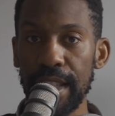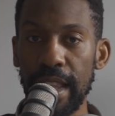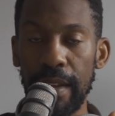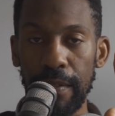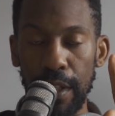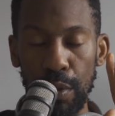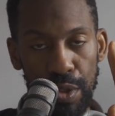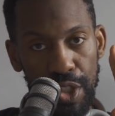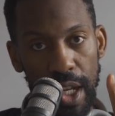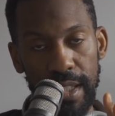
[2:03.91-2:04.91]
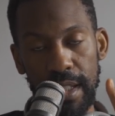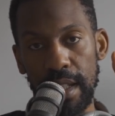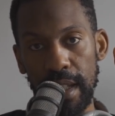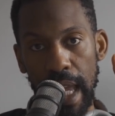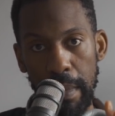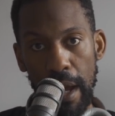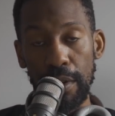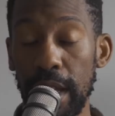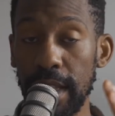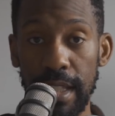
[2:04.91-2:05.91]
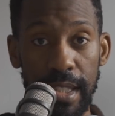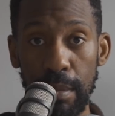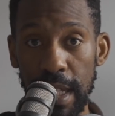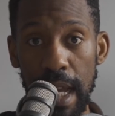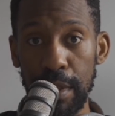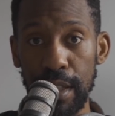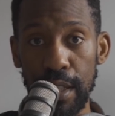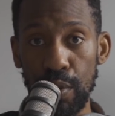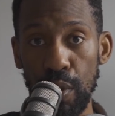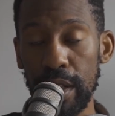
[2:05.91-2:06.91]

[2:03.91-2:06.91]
That video just came out at the same time as this one.